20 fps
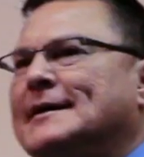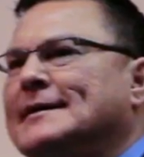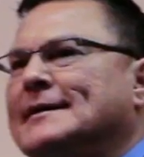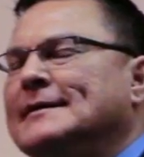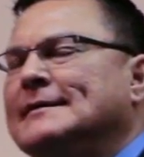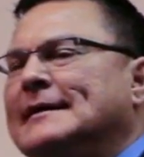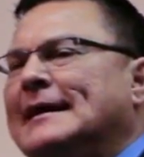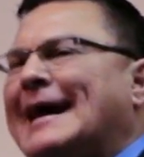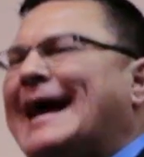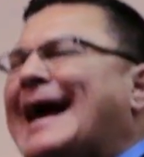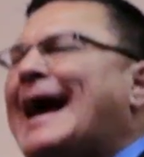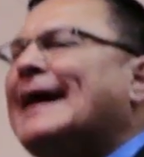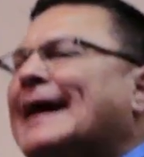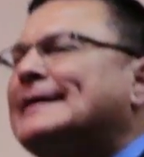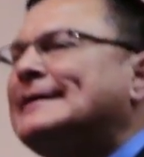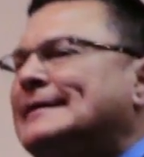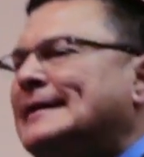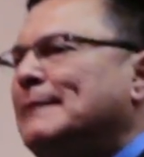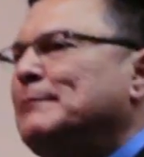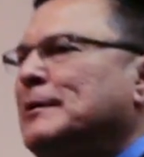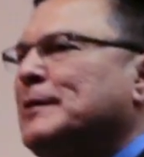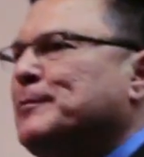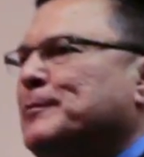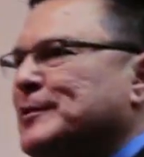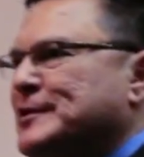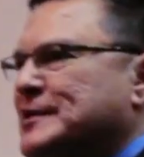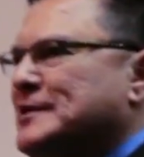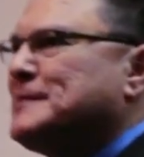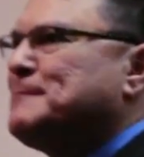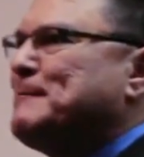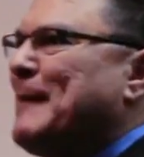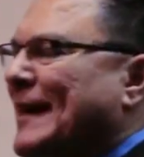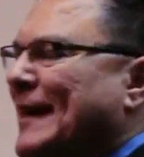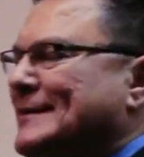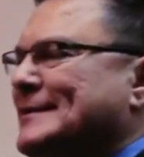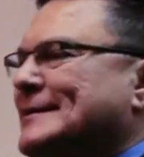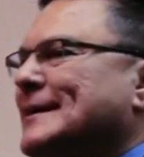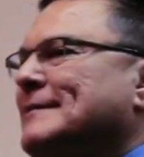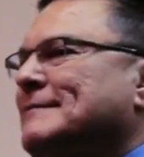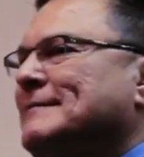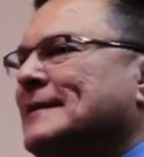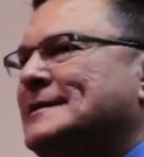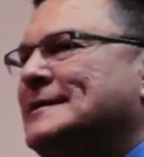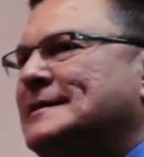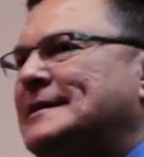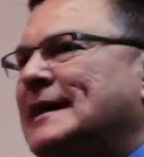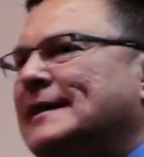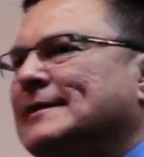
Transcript: speech put the finger on it.